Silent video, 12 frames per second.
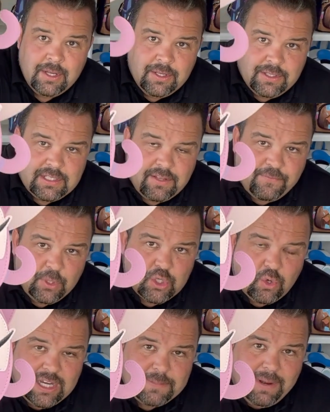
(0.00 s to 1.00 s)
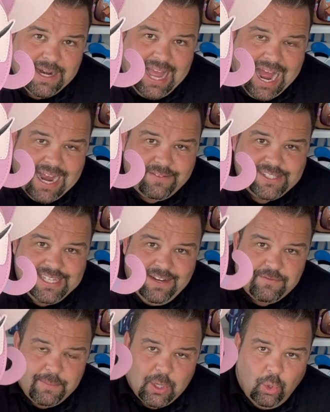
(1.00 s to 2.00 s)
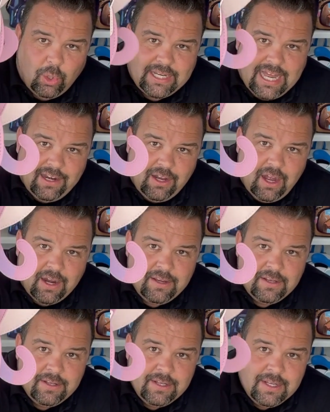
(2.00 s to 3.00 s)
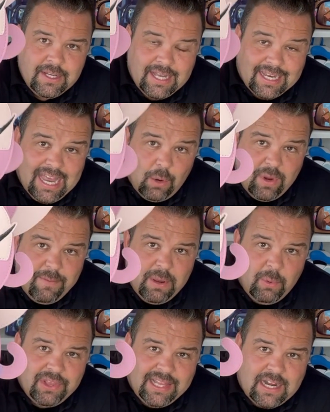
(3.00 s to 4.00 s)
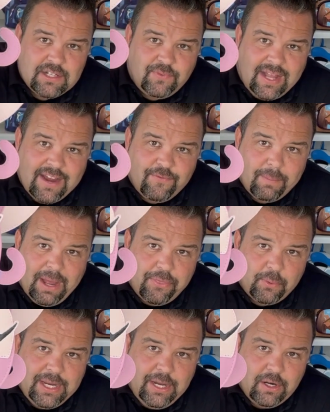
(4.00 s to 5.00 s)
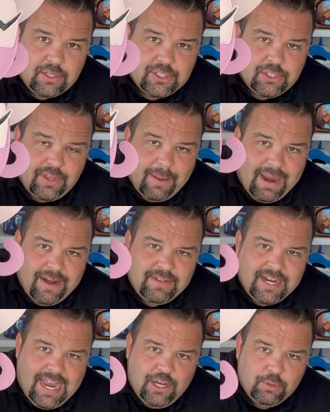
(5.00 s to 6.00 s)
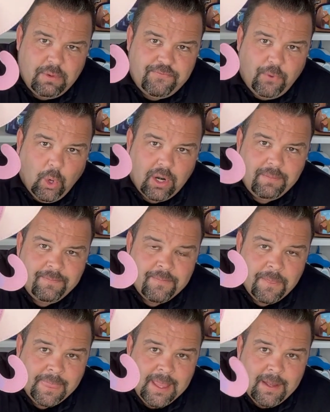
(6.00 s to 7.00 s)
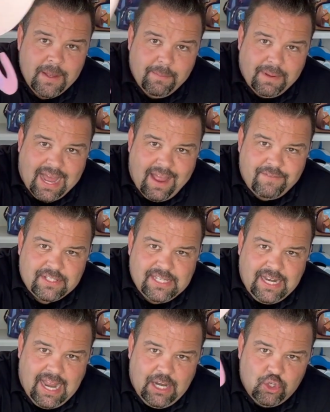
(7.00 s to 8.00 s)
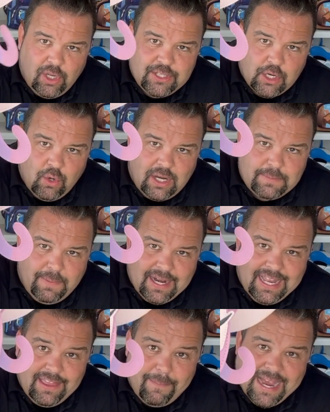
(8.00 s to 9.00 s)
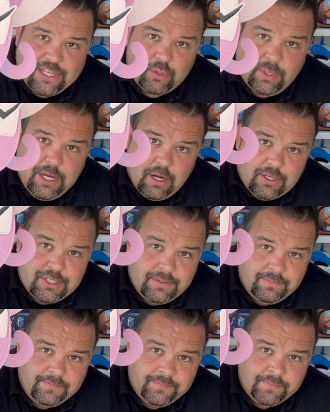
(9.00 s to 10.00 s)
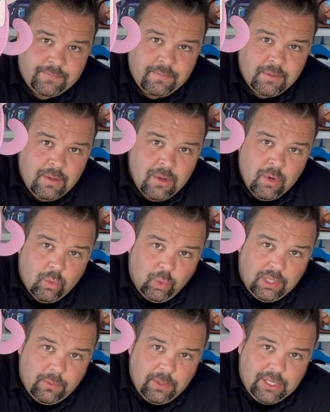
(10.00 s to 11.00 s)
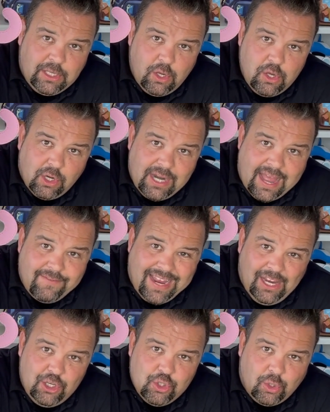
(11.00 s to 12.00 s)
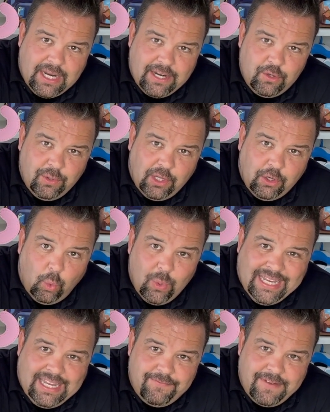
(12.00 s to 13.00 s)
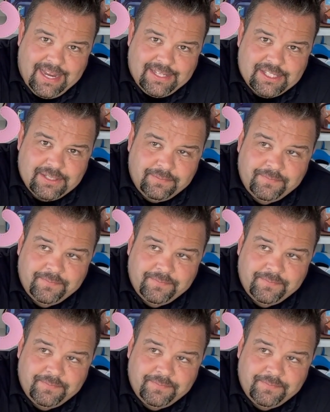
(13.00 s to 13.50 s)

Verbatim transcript: This is the first crossbody I've seen from the core catalog. Again, we've been with Loungefly for about three years, so they might have done Angel before, but I haven't seen Angel as a crossbody in the past three years. Really, really cute. You're gonna have Angel kind of doing the little winky face.